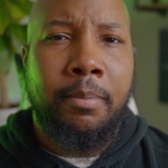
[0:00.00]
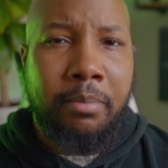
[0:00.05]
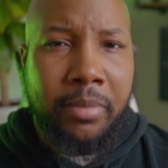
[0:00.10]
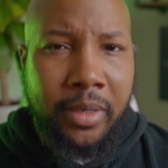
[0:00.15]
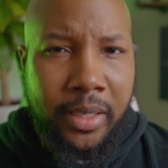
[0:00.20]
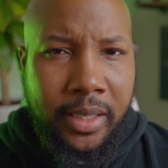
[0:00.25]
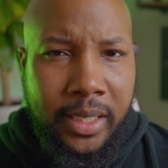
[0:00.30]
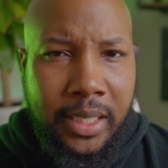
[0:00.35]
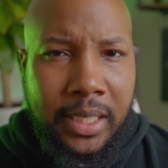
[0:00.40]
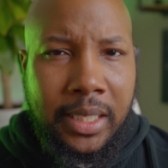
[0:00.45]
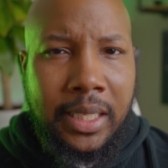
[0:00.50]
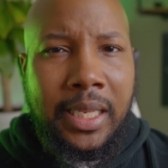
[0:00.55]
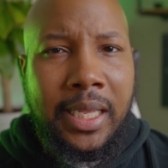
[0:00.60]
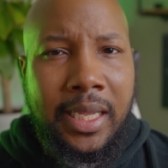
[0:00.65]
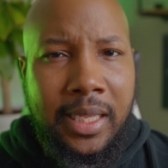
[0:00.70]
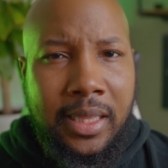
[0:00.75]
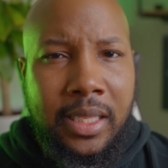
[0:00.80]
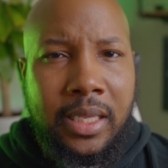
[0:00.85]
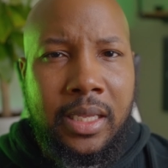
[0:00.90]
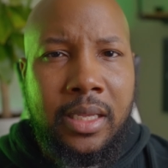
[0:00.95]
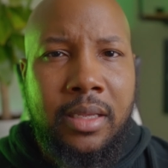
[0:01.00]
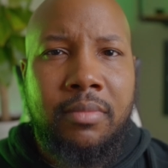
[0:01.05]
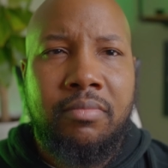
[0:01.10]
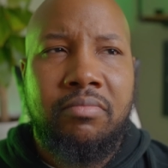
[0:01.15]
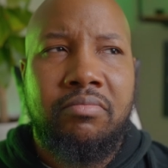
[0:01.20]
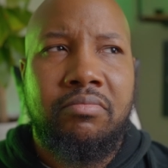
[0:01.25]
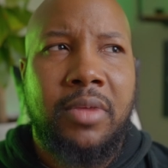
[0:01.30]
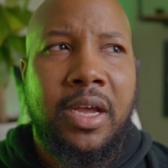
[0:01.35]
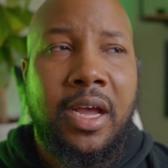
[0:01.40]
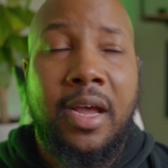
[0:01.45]
But lately,
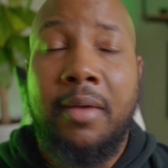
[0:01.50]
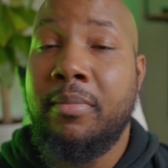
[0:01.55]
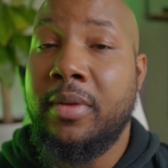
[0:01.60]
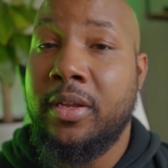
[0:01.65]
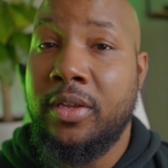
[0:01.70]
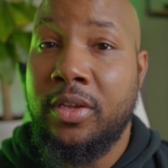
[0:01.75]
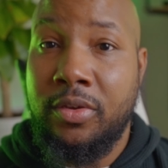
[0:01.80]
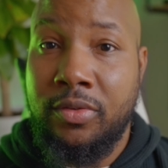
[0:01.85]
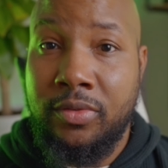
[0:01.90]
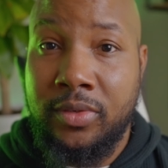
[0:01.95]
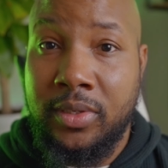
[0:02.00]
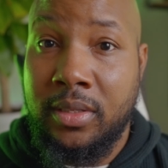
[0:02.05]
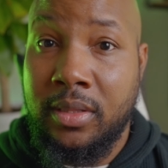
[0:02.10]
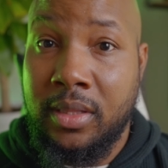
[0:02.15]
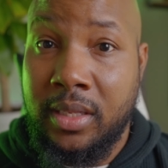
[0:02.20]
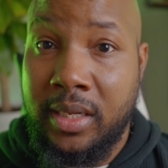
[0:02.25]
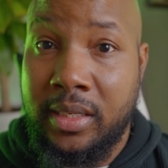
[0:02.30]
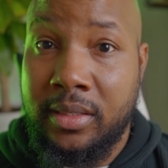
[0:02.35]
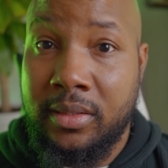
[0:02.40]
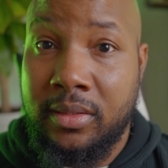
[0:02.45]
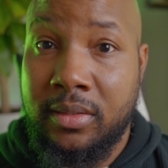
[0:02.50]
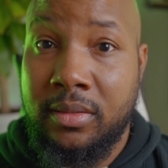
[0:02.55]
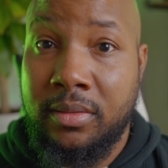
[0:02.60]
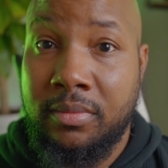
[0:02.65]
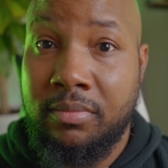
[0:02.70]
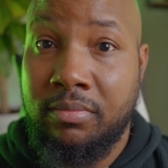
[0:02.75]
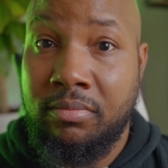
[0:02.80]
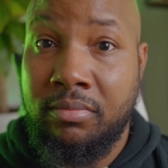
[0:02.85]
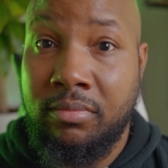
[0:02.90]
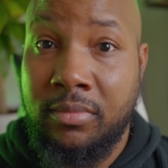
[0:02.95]
I've been using
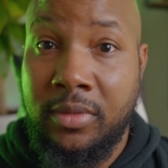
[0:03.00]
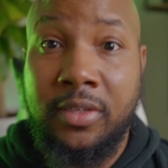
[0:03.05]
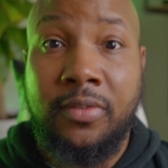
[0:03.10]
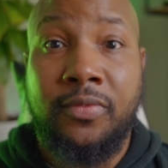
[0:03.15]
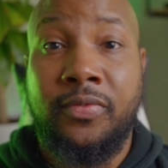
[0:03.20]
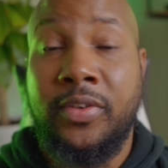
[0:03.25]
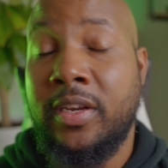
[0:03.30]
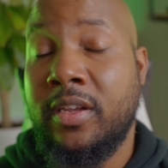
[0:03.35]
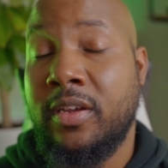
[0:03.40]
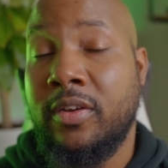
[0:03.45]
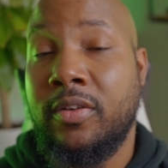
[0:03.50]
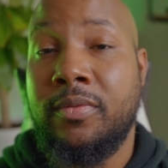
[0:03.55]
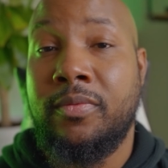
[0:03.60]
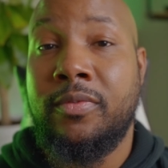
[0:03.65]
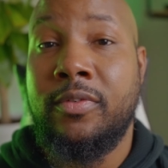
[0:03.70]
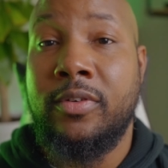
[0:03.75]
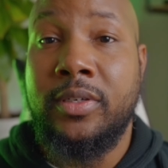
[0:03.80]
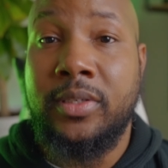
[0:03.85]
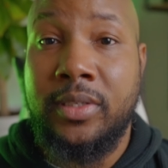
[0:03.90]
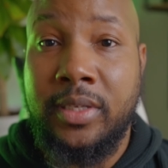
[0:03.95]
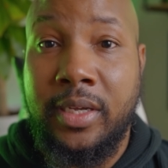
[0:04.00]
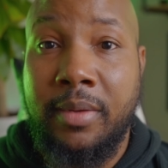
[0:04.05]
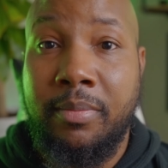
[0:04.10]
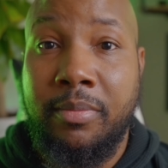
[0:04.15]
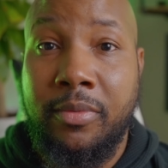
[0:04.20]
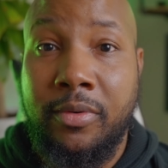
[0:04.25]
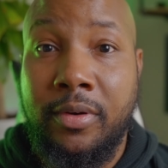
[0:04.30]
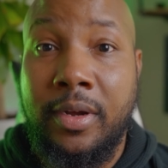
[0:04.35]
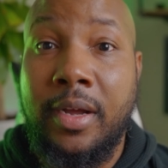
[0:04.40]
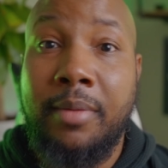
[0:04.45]
LUTs. This video, for
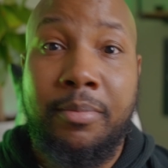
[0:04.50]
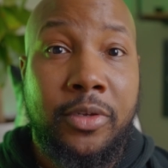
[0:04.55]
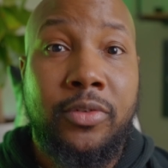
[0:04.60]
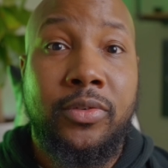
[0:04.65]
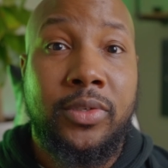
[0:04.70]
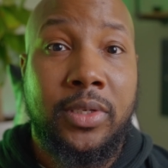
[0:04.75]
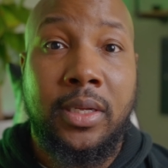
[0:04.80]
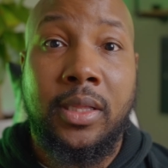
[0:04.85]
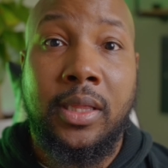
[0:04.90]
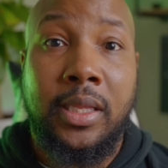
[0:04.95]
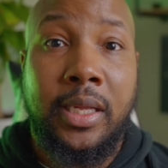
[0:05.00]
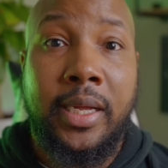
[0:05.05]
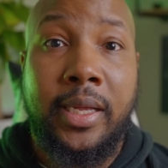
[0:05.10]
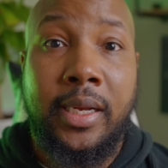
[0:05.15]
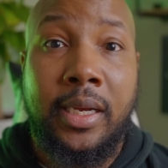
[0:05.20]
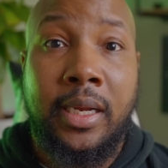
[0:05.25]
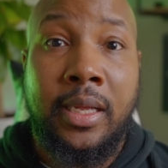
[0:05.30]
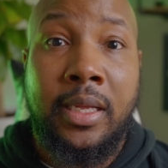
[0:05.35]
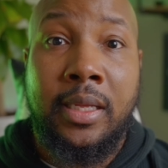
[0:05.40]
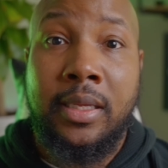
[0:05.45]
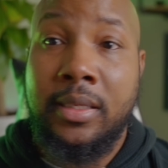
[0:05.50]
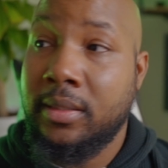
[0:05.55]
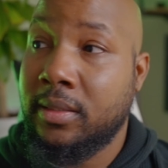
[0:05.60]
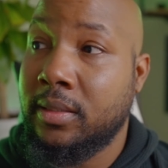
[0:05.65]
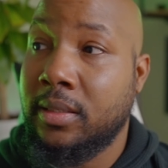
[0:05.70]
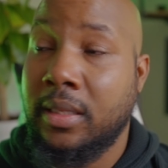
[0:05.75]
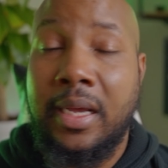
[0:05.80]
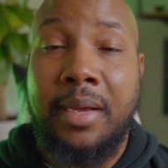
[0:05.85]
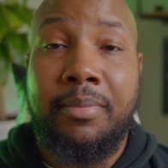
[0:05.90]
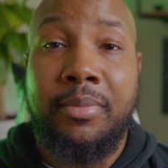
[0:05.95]
example, I'm using a LUT.
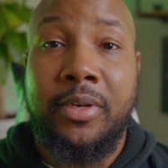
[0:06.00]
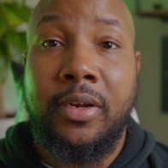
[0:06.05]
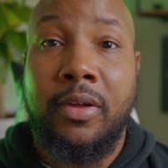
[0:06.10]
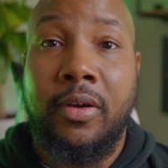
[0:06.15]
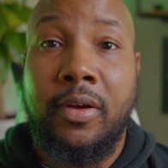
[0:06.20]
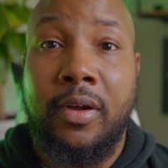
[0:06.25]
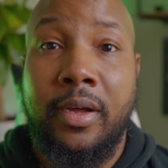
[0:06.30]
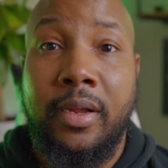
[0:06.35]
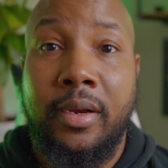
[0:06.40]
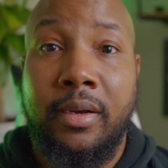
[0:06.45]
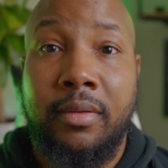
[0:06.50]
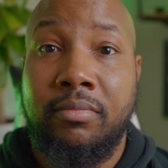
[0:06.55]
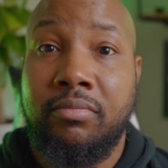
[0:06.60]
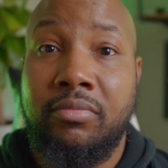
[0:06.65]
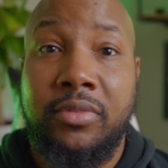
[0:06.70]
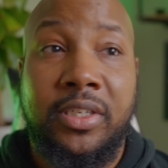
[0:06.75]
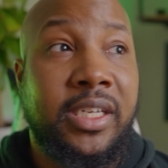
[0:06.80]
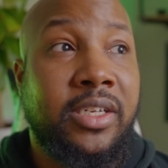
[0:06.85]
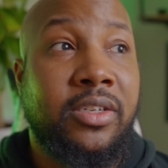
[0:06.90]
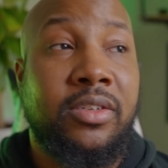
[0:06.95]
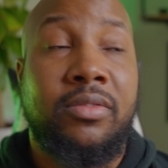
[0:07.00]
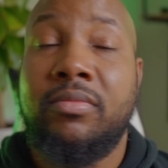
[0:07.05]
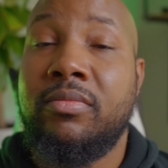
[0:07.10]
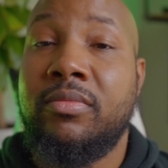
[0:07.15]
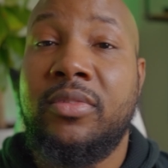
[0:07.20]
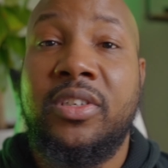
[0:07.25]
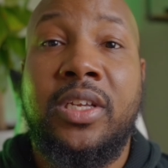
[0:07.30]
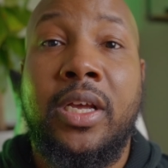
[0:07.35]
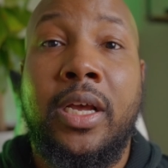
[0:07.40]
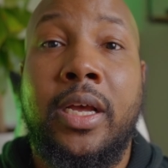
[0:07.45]
Slapped it on, didn't
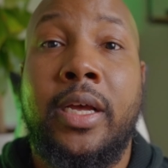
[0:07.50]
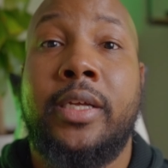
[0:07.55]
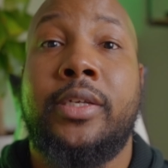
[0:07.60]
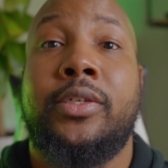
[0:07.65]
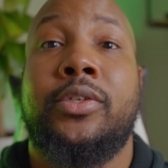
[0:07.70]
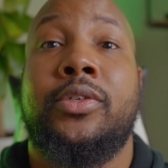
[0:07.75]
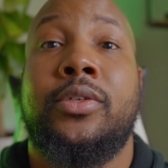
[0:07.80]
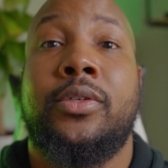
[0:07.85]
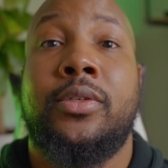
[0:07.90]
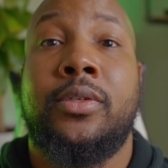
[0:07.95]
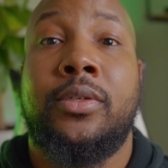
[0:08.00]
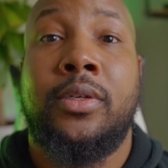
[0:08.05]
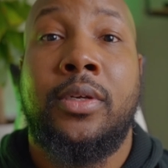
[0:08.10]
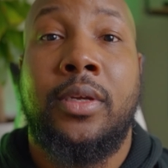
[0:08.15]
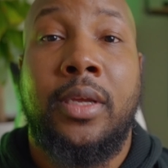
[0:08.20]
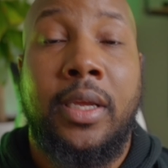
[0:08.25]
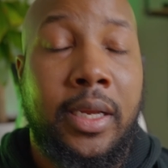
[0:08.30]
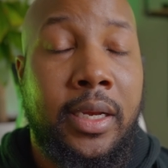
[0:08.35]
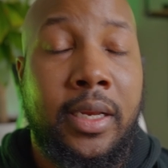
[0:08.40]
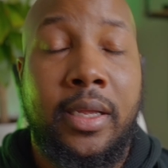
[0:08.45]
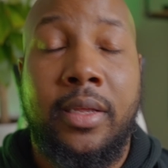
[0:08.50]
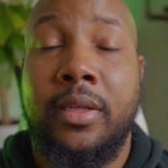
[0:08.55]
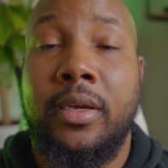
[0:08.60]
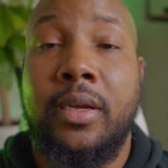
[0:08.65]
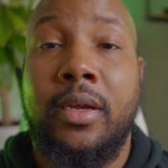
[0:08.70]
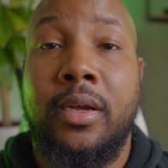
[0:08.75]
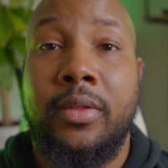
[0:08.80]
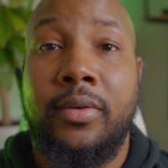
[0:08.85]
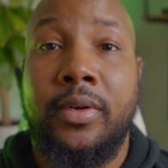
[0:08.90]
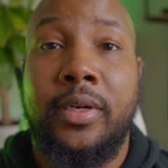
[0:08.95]
touch any of the
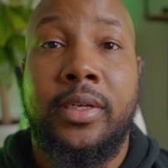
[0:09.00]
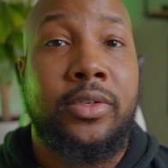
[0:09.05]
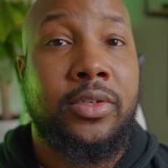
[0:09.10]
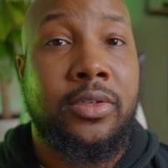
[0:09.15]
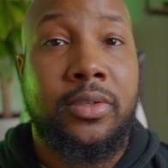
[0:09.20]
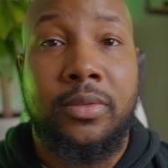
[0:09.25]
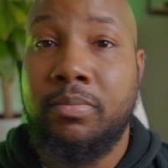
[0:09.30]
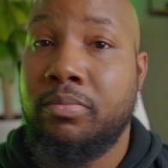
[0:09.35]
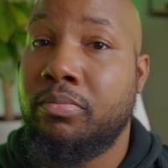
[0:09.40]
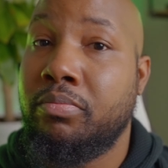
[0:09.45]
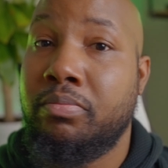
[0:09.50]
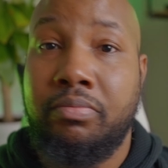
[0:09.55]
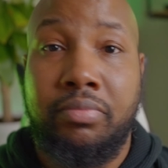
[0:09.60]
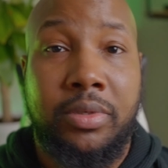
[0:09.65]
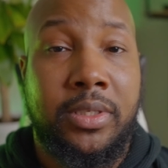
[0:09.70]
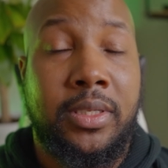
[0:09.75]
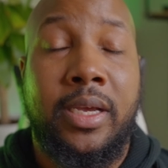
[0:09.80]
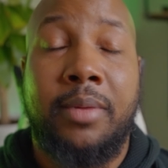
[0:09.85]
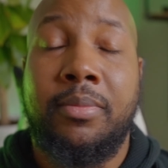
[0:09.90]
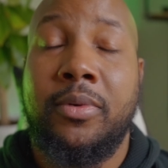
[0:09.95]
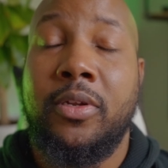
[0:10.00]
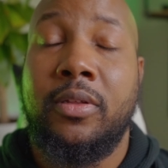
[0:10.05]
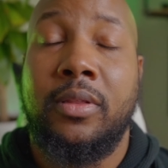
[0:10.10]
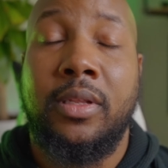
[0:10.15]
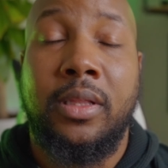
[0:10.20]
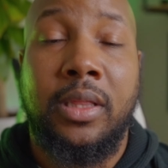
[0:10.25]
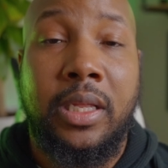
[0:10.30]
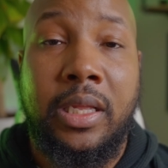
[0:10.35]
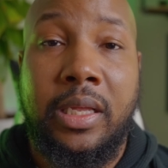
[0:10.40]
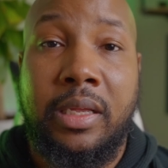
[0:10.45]
coloring, just slapped on
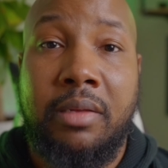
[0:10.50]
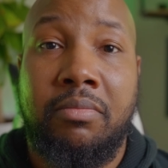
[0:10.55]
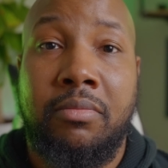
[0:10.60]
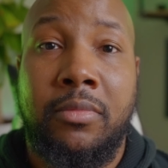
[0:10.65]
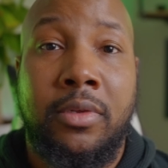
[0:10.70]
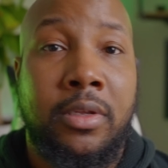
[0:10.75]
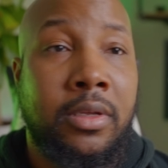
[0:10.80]
the LUT,